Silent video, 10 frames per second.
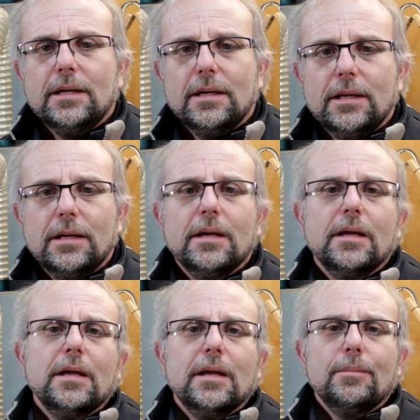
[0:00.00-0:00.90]
in
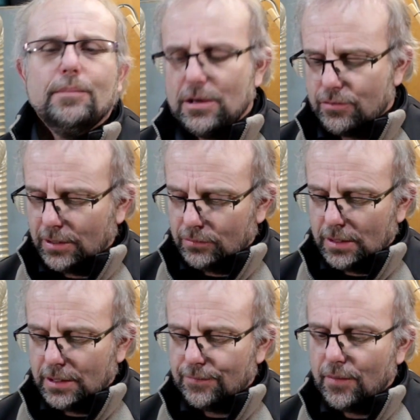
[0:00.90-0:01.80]
metric. So
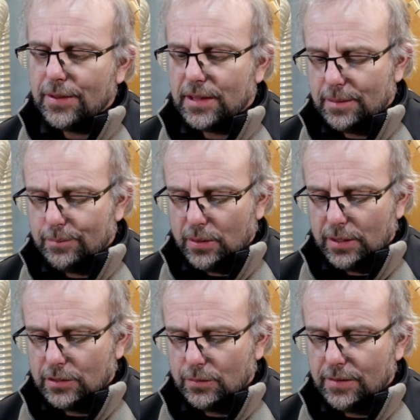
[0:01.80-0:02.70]
I'm going to divide that
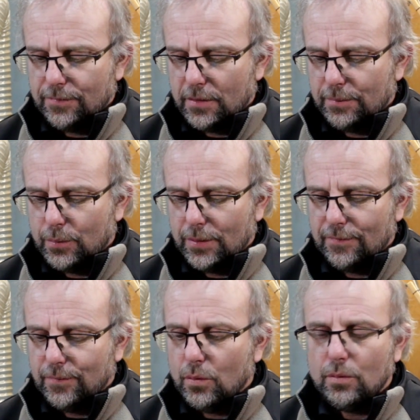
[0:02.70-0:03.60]
by
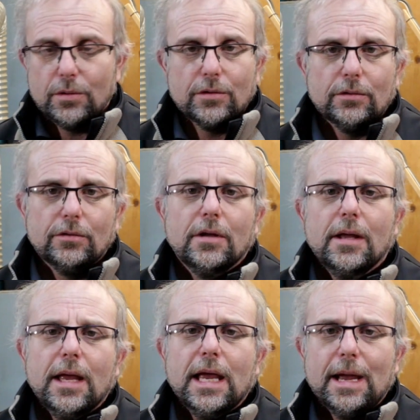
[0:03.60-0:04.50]
25.4, which is
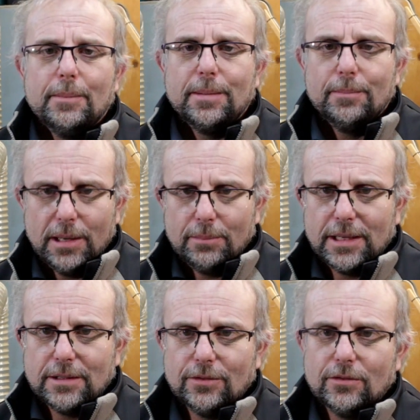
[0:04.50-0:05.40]
how many
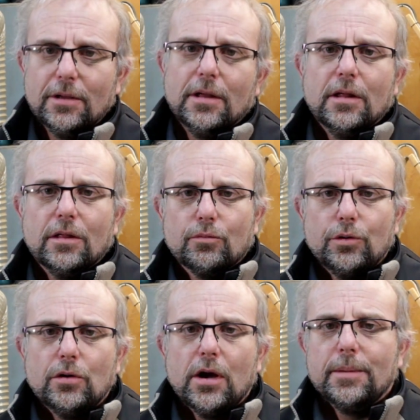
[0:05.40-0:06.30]
millimeters the
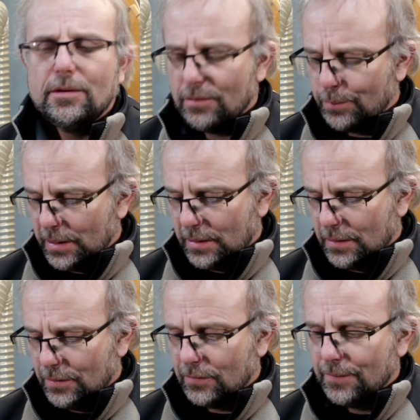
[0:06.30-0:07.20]
root diameter of the pinion
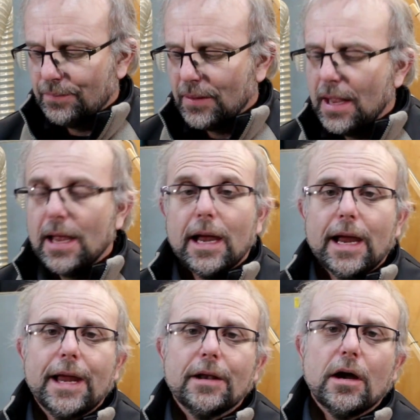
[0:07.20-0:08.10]
is,
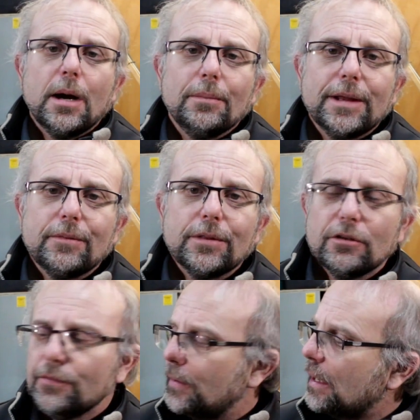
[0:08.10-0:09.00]
and I'm left with
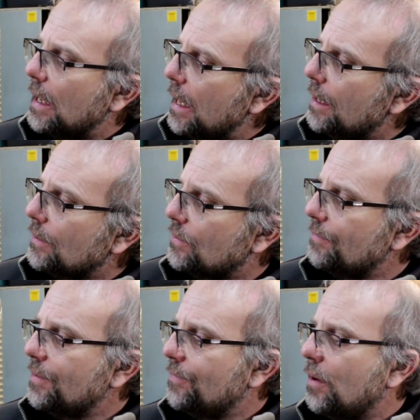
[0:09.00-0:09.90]
this figure here,
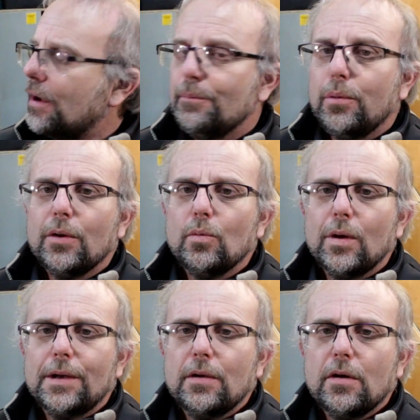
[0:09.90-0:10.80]

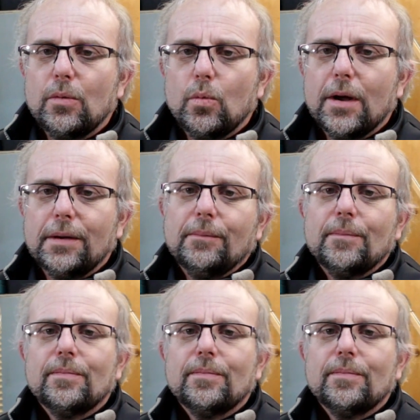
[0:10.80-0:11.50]
75.191.